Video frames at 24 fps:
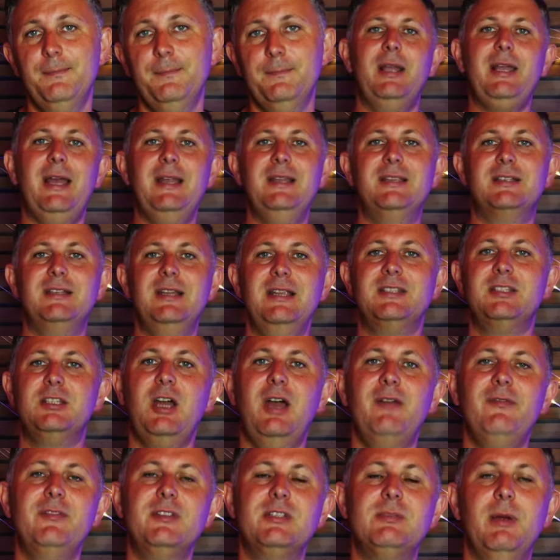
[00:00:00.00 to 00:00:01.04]
Okay, so let's
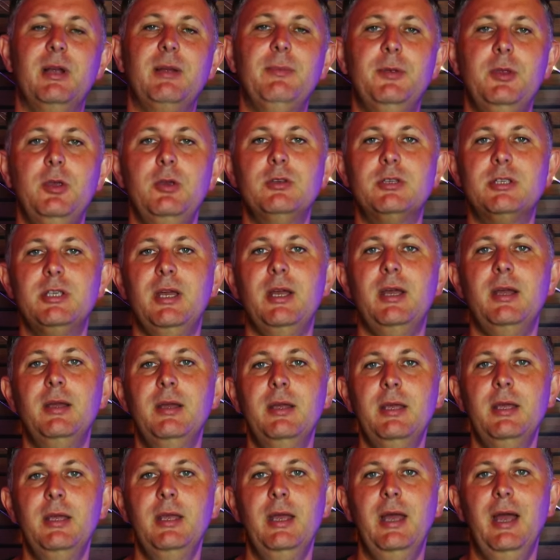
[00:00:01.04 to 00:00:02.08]
dive into my computer
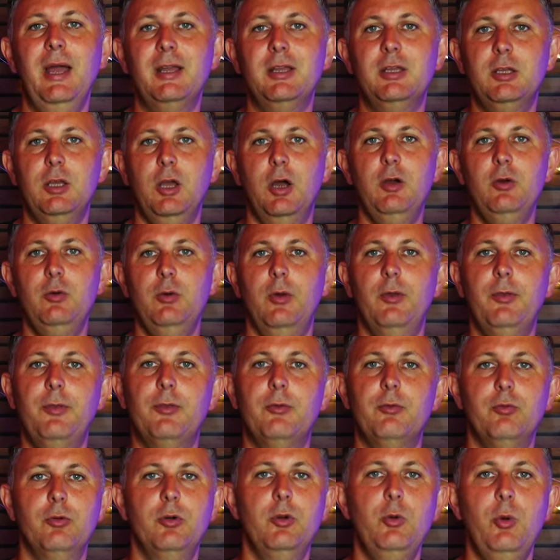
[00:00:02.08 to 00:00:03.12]
and go
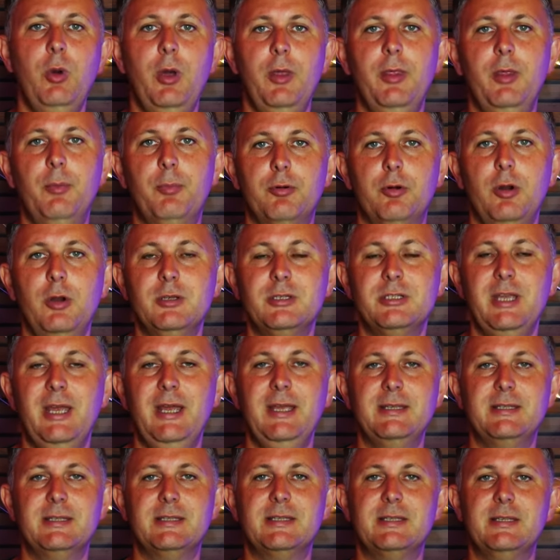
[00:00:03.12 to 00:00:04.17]
through the
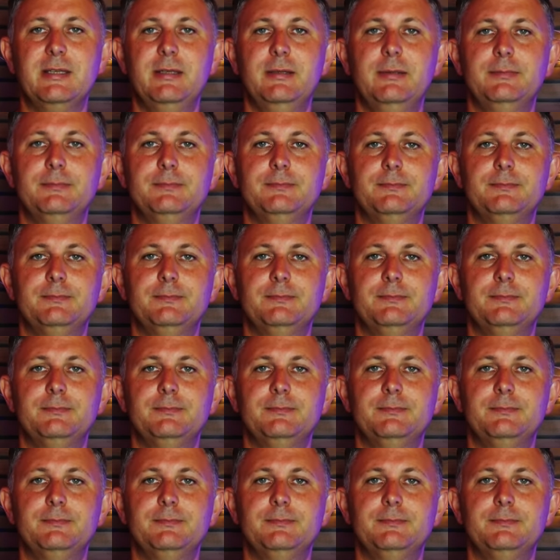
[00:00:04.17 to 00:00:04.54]
process.